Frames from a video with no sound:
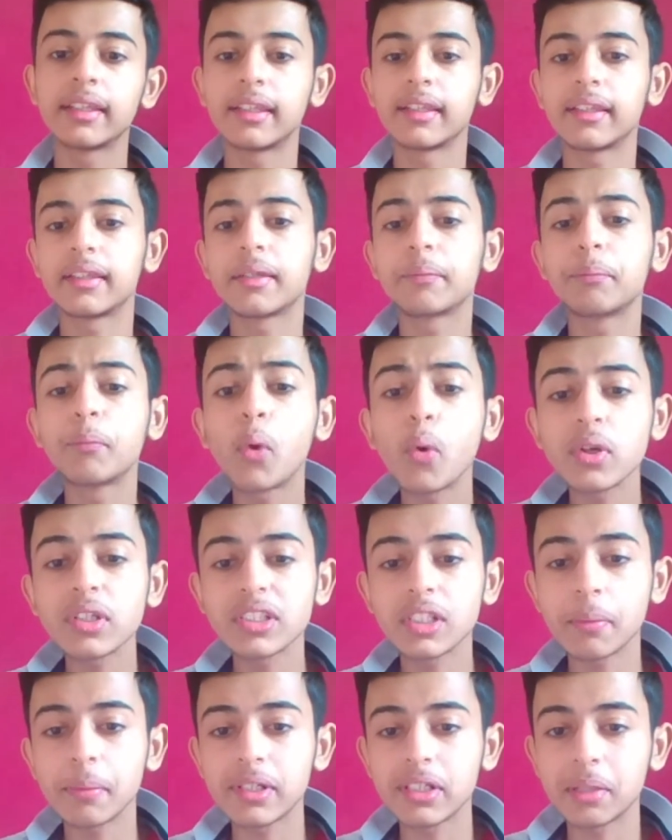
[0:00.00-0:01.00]
the more
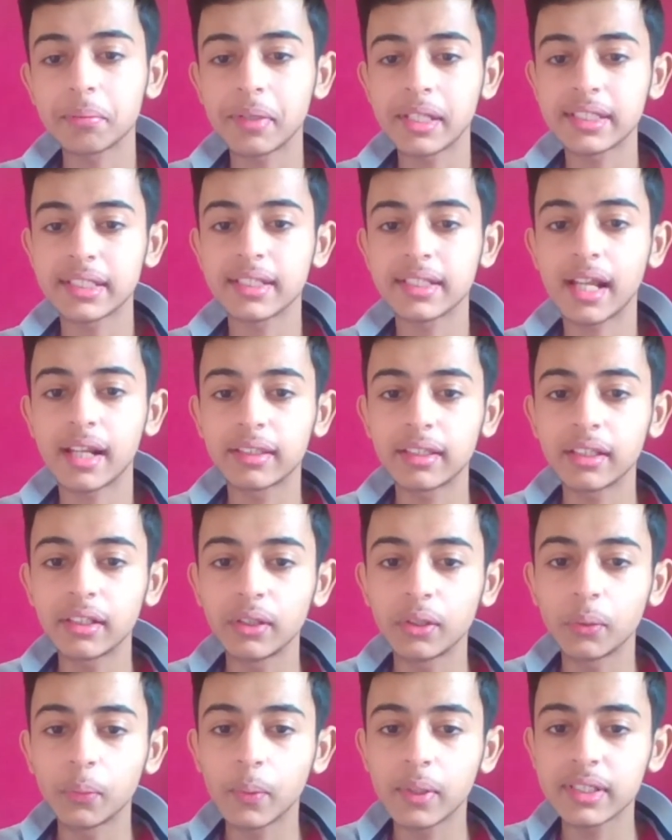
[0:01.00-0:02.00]
stomata are present at the
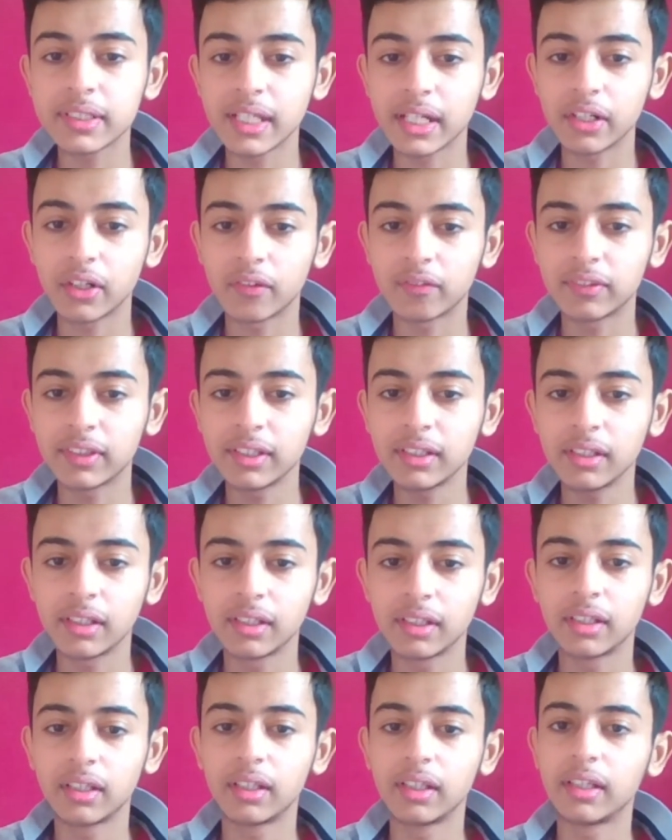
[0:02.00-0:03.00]
lower side of the
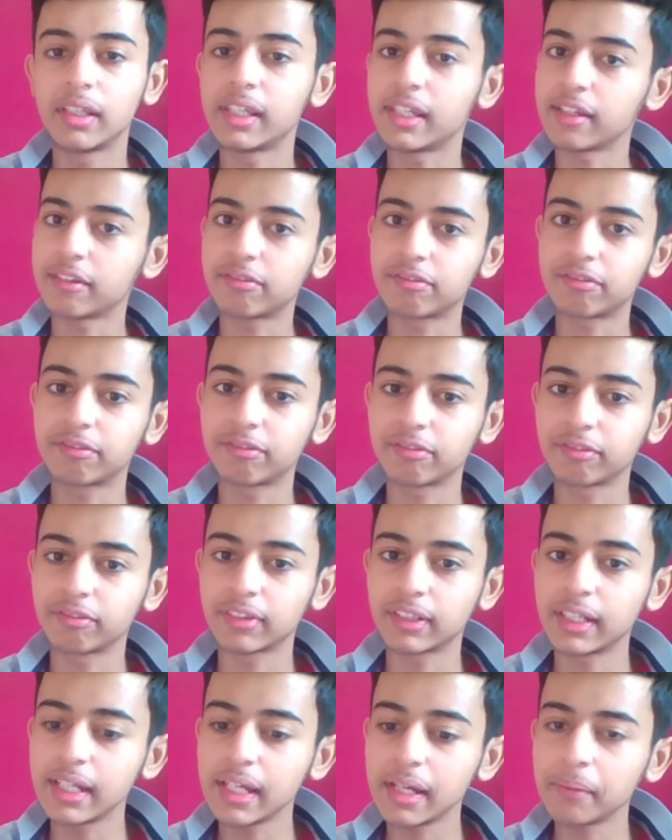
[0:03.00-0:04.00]
leaf.
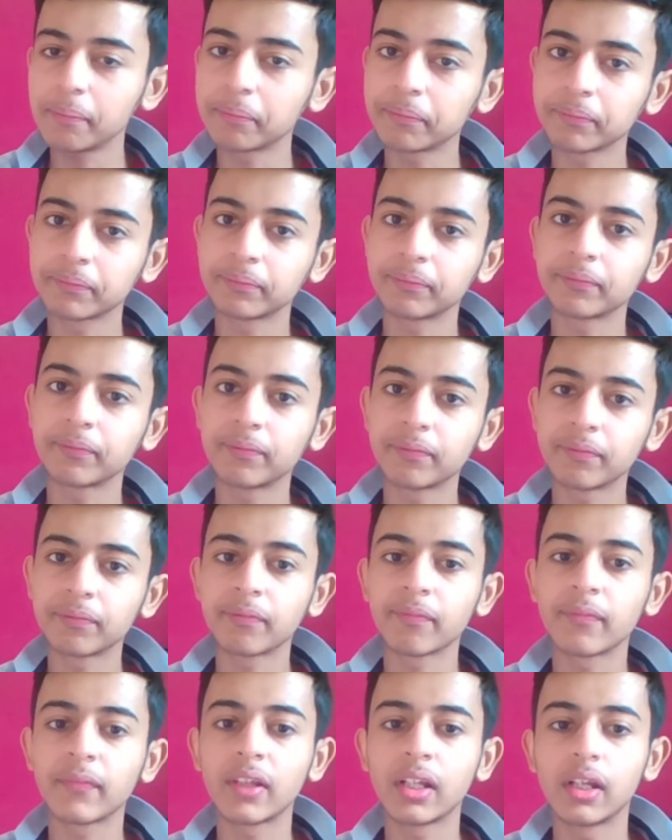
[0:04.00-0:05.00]
Clear?
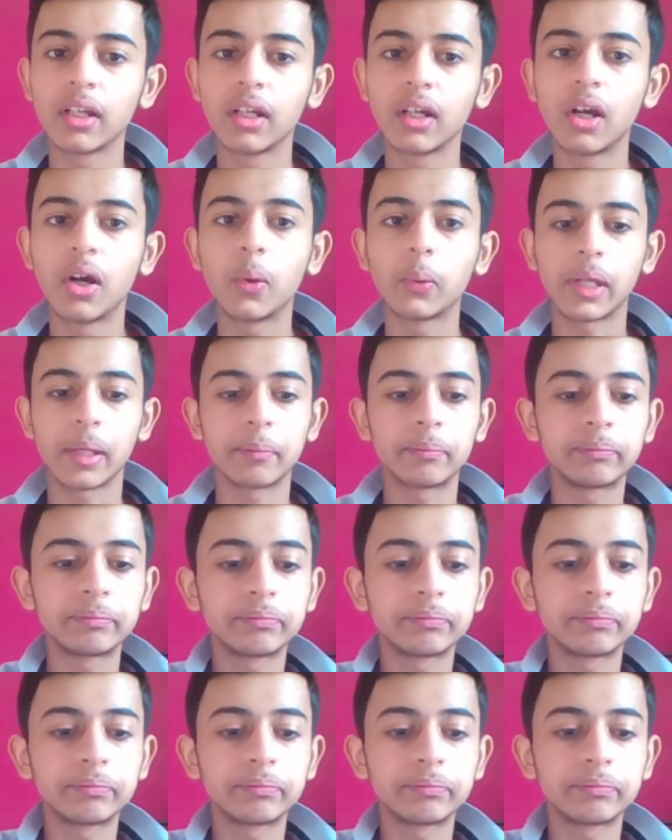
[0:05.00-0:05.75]
Okay.